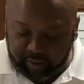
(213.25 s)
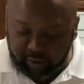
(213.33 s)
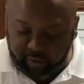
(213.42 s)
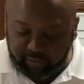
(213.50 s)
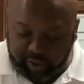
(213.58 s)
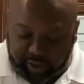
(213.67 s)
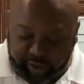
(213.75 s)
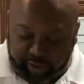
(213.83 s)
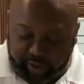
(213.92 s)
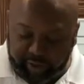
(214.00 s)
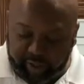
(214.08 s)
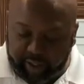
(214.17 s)
over here.
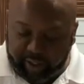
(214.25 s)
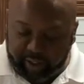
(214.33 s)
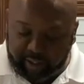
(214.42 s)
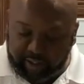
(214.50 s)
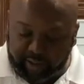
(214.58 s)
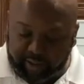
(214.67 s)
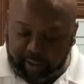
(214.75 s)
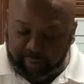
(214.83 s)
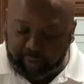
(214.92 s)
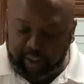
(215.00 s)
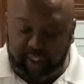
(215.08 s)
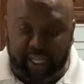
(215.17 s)
This is
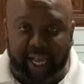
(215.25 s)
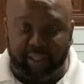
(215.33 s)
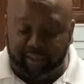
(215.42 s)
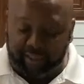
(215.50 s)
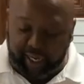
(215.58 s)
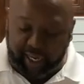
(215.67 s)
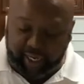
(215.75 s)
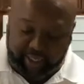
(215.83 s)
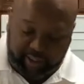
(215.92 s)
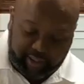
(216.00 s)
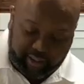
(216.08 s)
typically the outside.